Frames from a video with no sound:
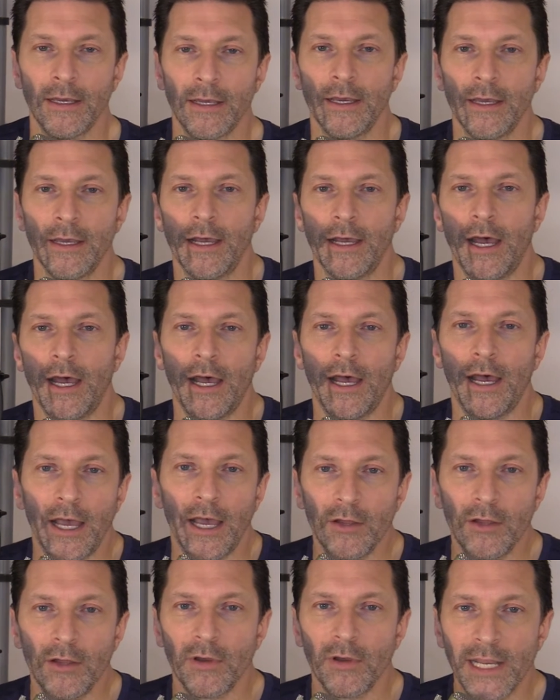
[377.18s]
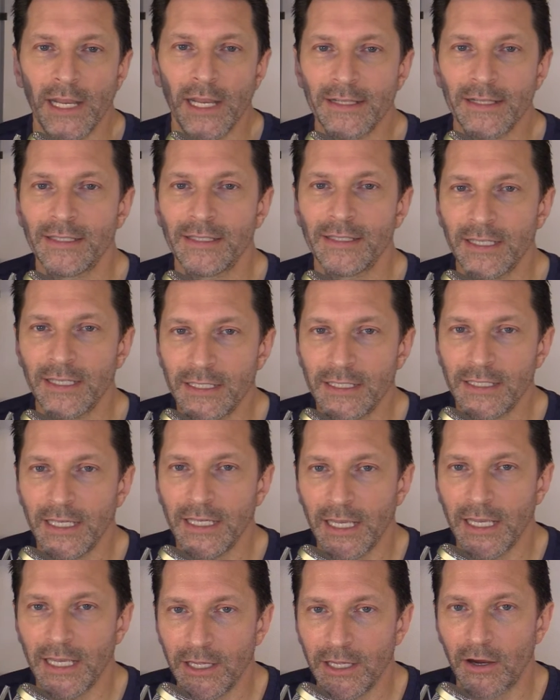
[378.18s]
one hundred
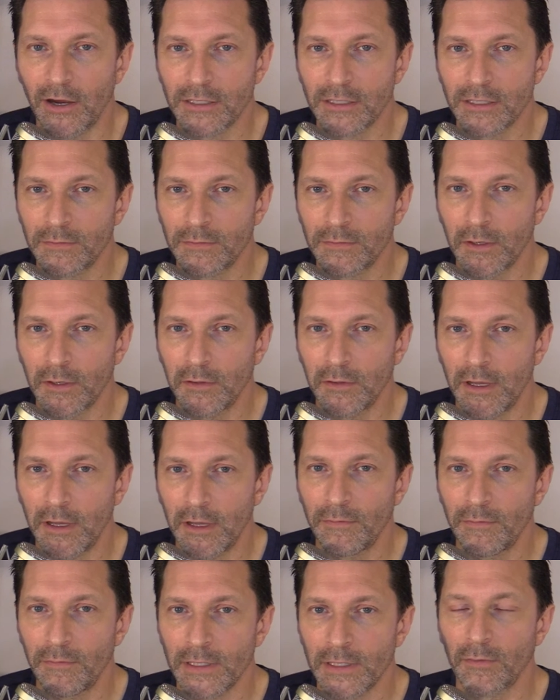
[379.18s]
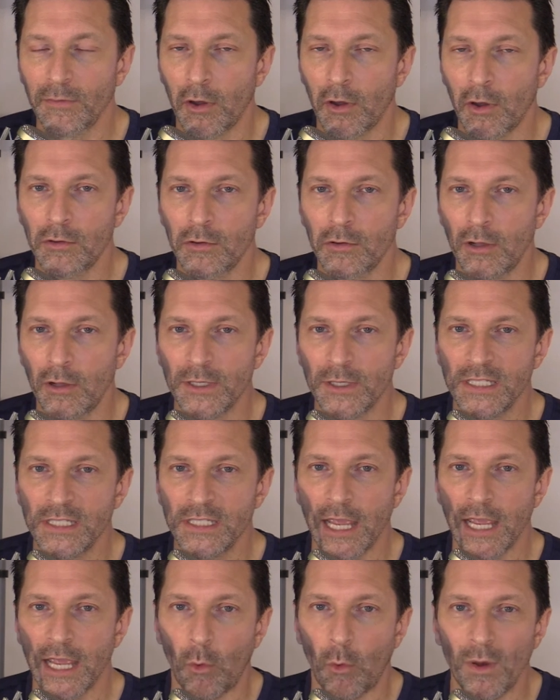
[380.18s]
sixty-eight yards of total offense for Oklahoma
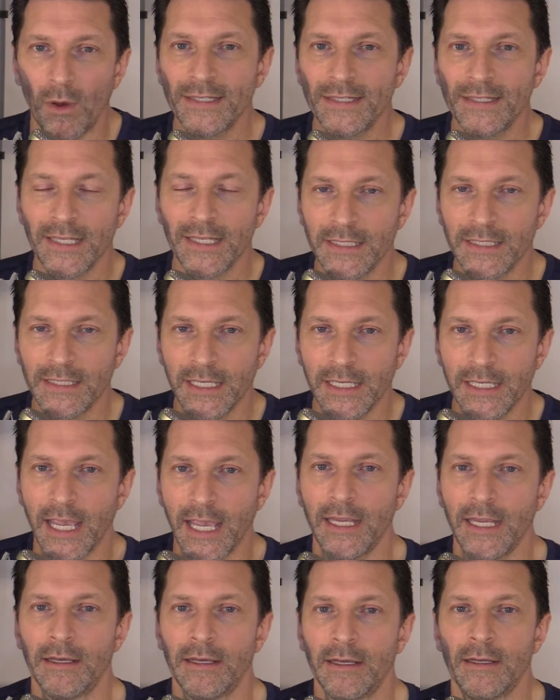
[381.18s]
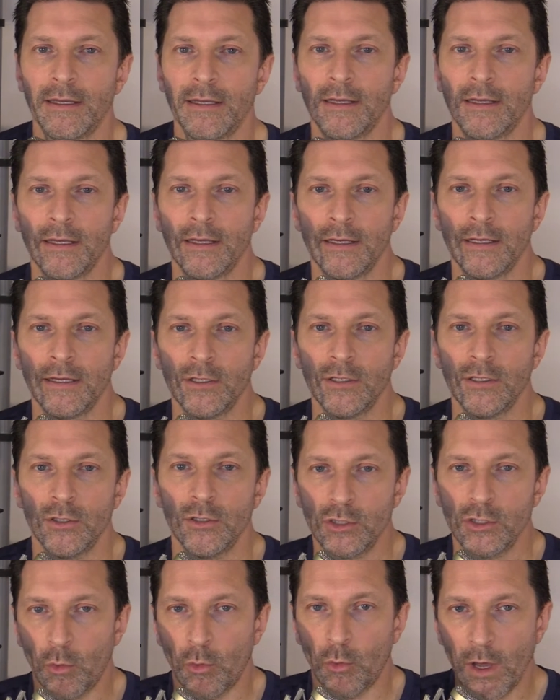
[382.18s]
State. one sixty-eight
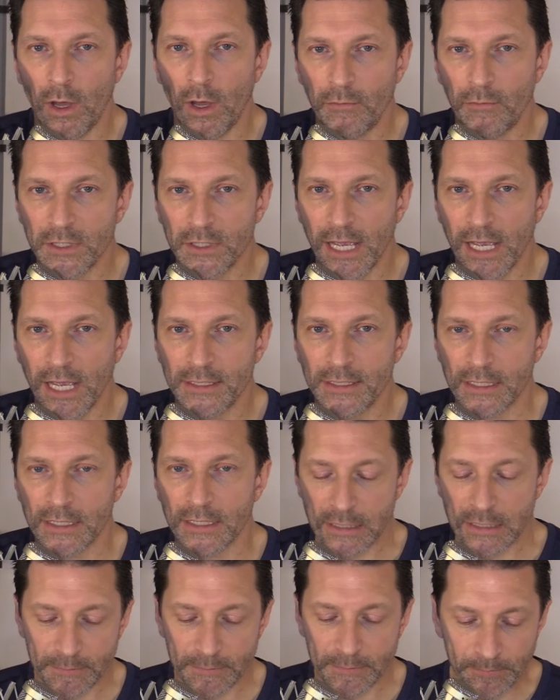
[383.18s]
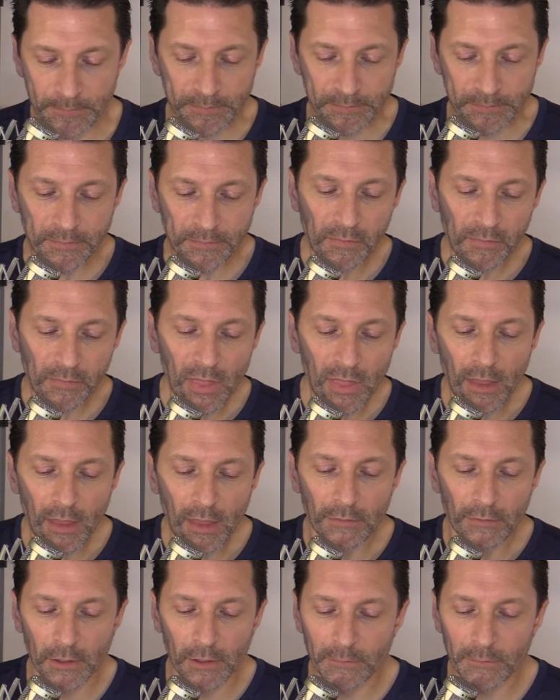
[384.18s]
to one for Texas.
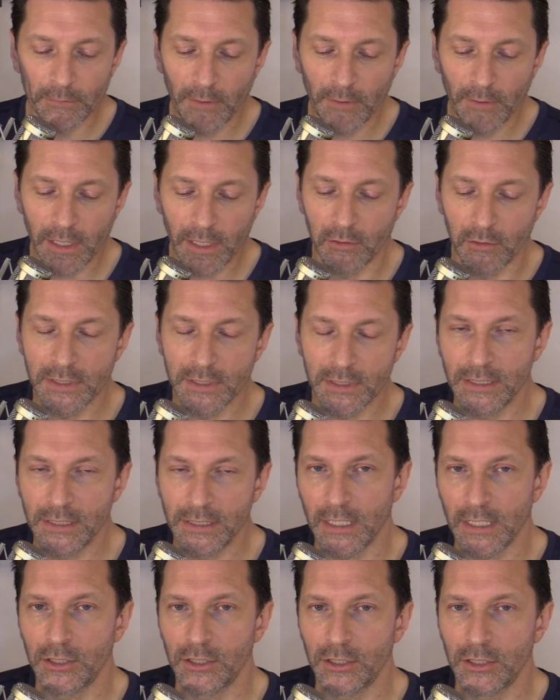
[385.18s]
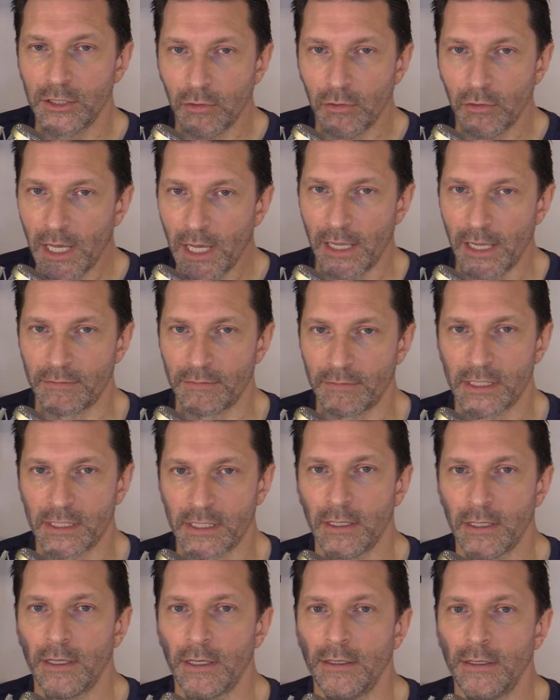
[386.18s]
Their final six drives
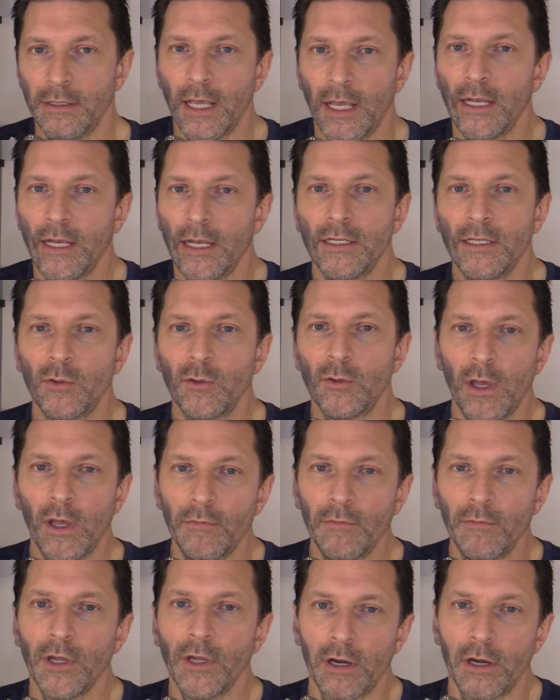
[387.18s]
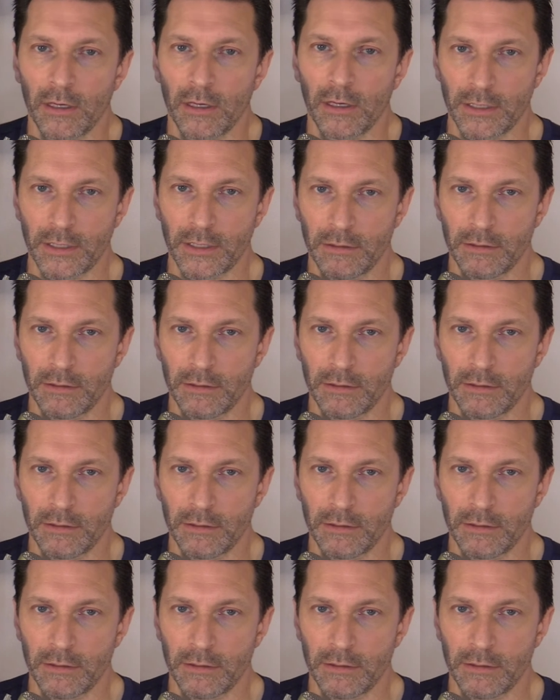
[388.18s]
netted twelve yards.